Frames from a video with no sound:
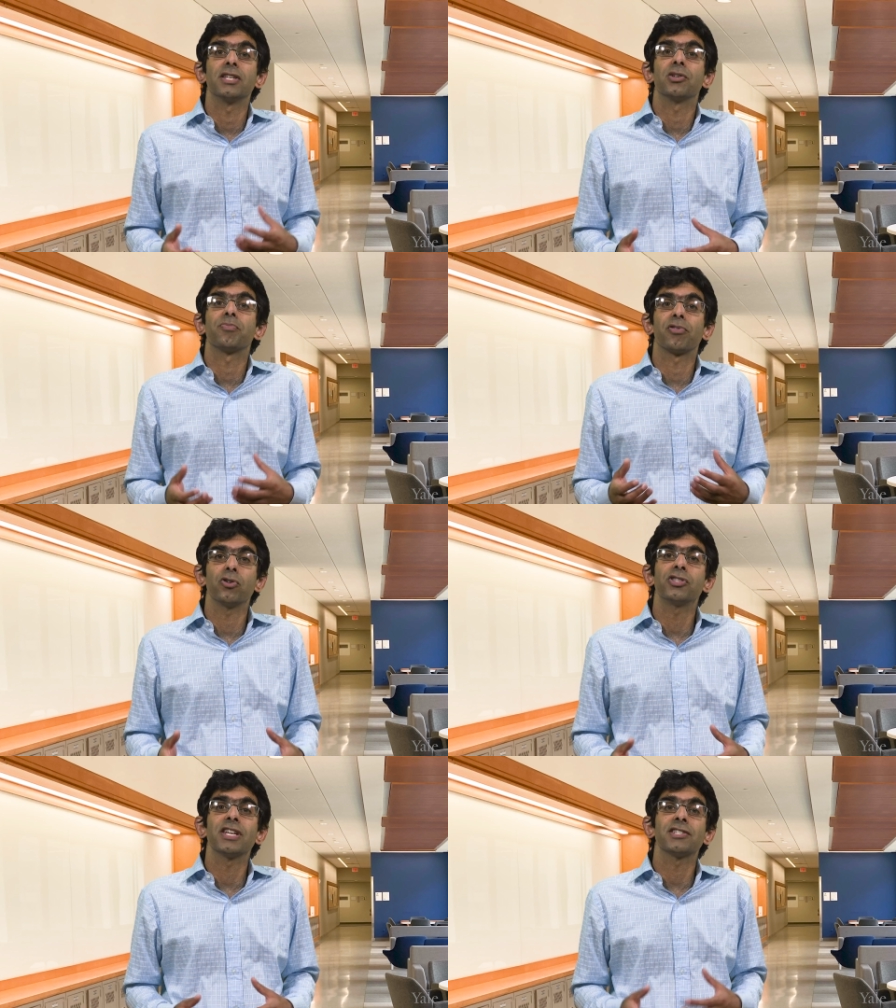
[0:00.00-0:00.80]
is a
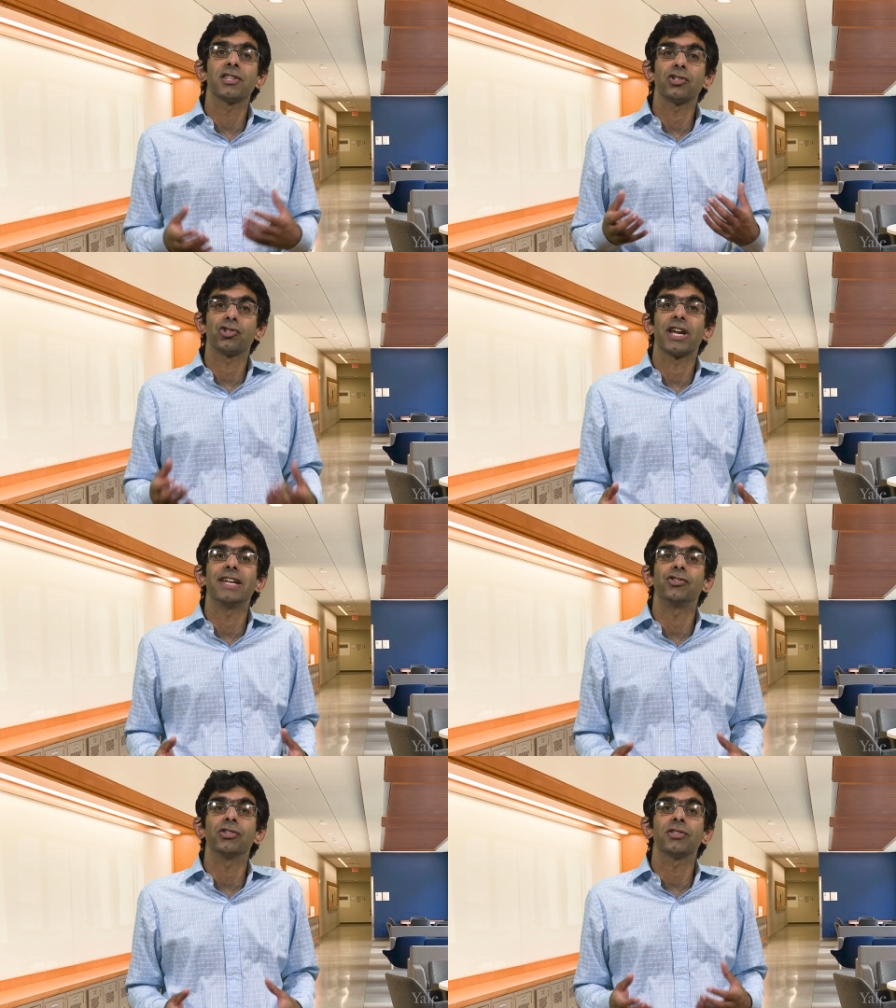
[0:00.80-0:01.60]
process that
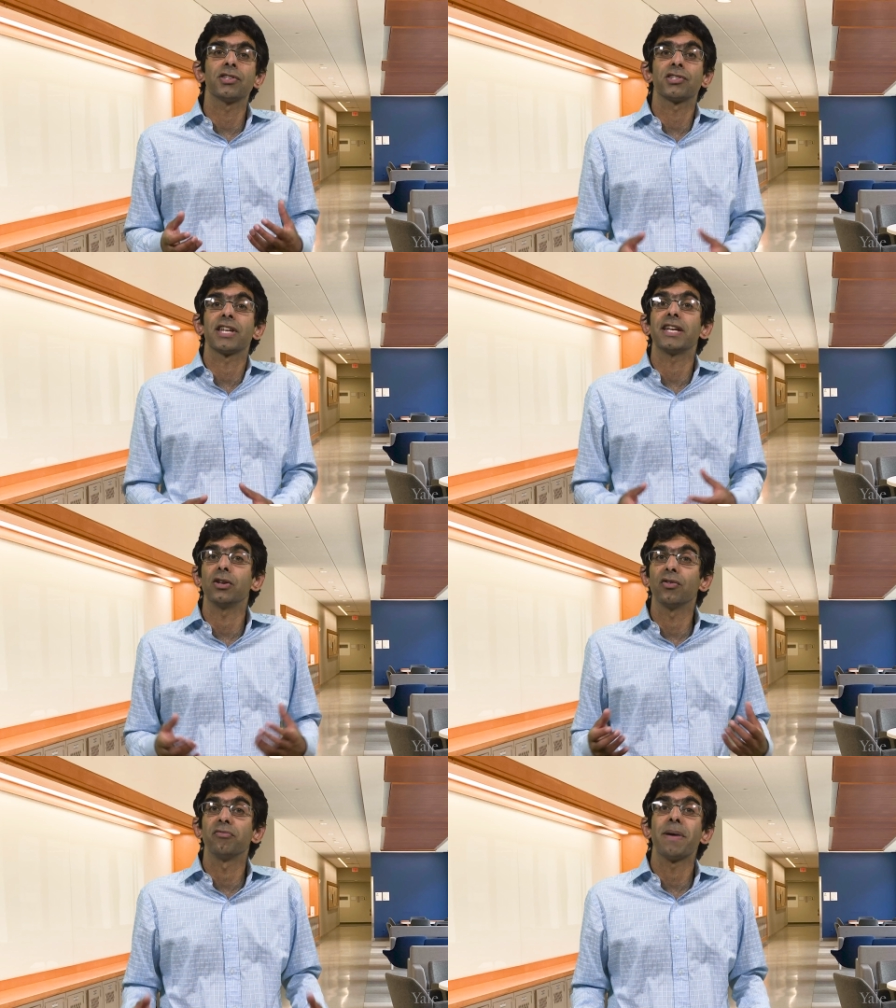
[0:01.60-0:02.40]
changes the state
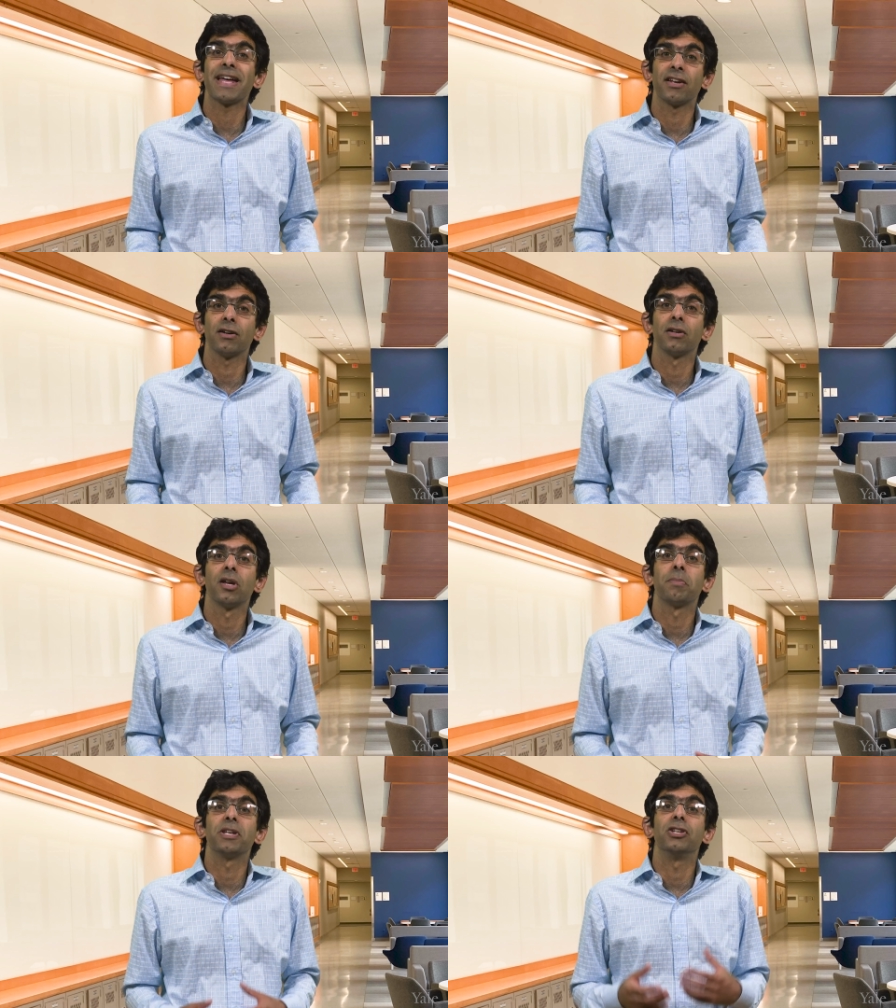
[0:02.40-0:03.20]
of matter,
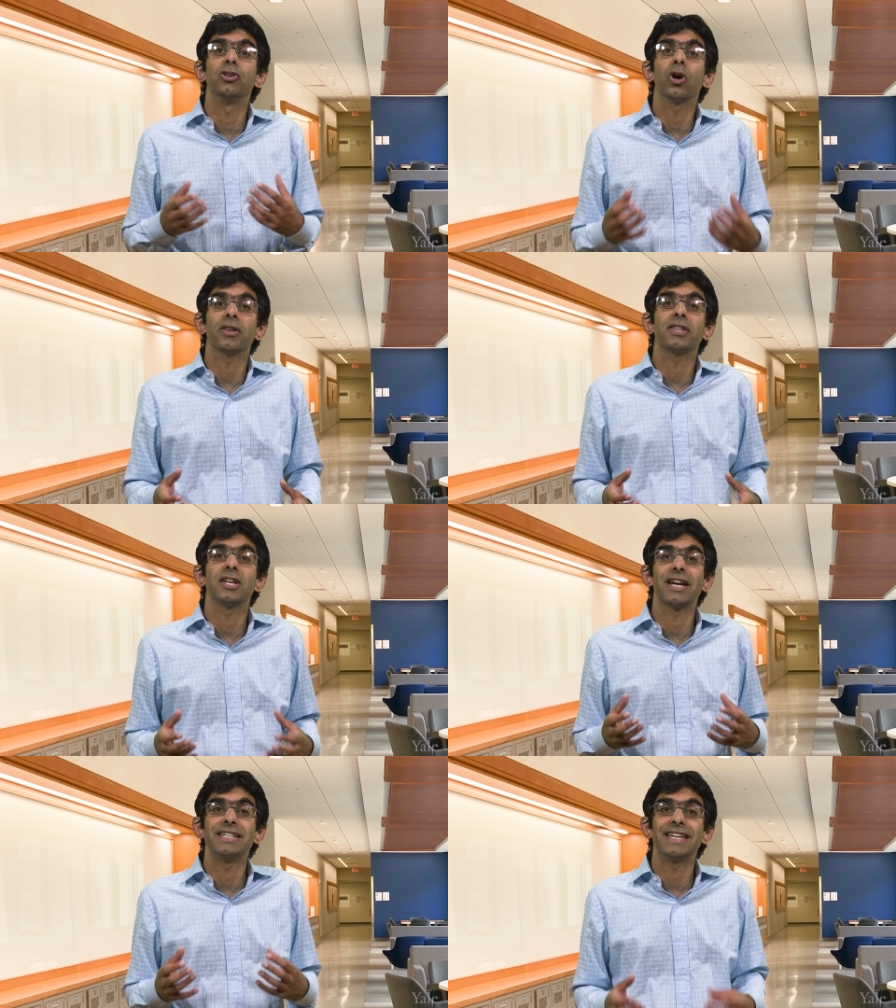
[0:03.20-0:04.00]
but not
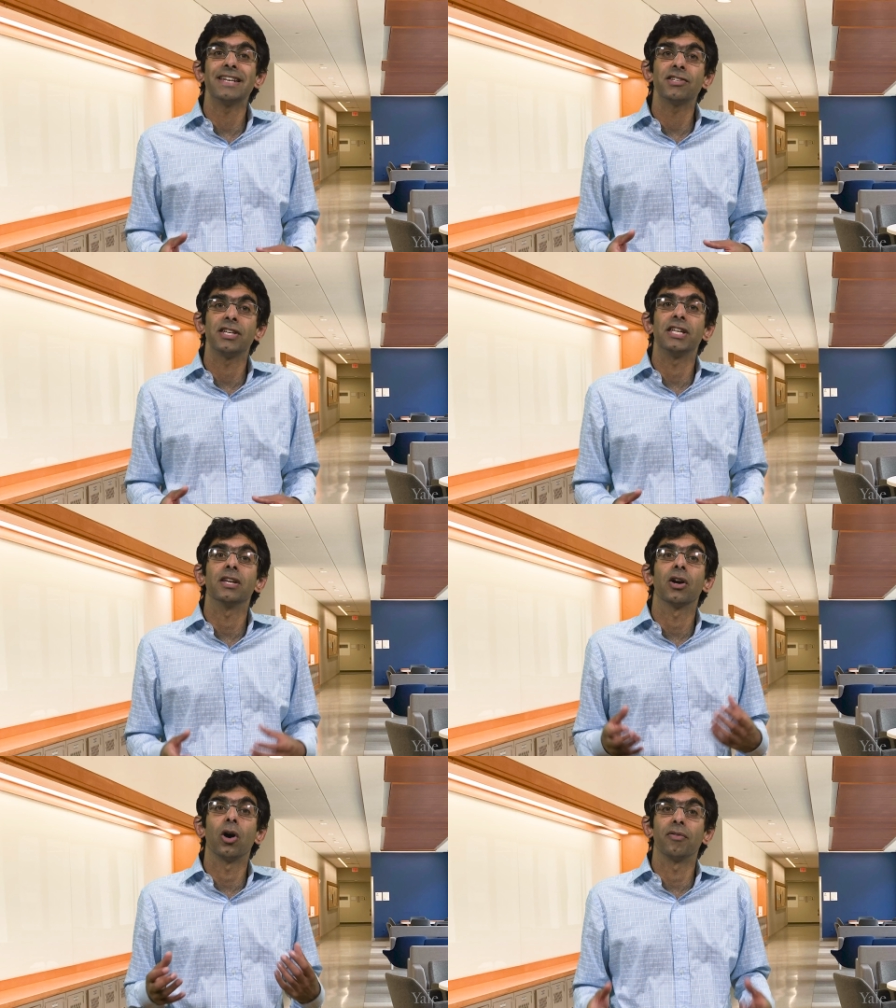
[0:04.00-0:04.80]
the identity
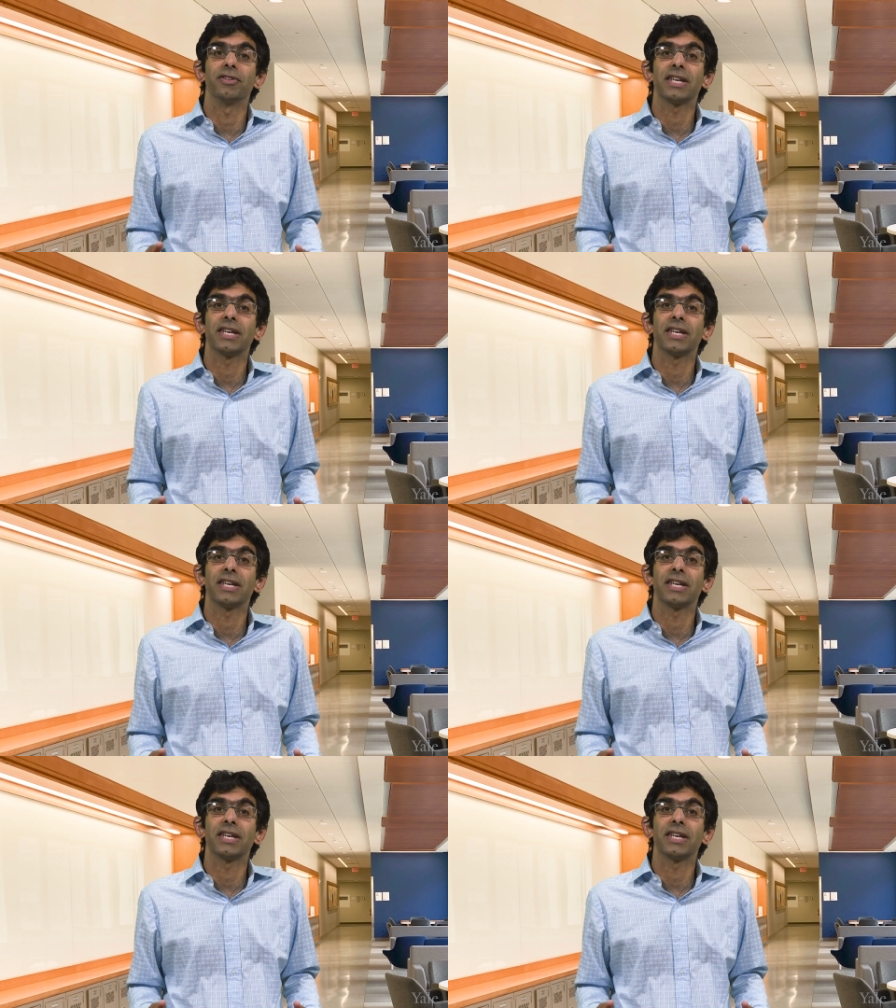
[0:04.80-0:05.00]
of a